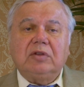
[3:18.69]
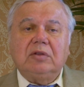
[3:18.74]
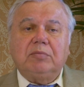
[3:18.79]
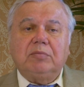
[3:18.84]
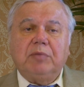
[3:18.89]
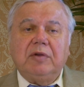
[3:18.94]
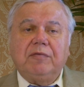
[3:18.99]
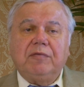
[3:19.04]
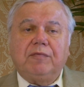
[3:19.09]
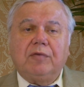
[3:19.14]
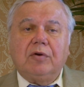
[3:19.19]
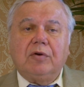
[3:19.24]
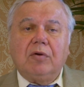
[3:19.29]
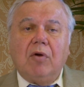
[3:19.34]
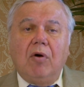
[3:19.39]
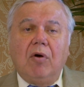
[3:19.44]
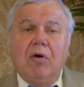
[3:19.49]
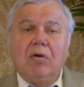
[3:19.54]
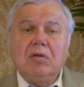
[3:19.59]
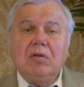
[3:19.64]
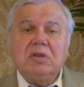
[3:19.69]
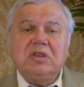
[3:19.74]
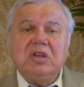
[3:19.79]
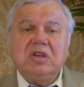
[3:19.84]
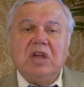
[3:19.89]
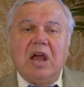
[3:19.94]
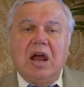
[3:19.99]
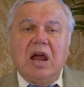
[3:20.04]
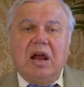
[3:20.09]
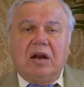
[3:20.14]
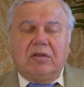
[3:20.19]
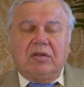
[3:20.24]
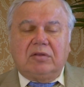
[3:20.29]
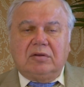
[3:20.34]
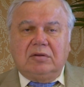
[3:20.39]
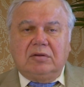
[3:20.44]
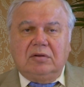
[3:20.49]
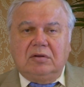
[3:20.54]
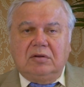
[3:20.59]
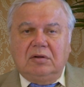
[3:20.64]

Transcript: it before all the earth.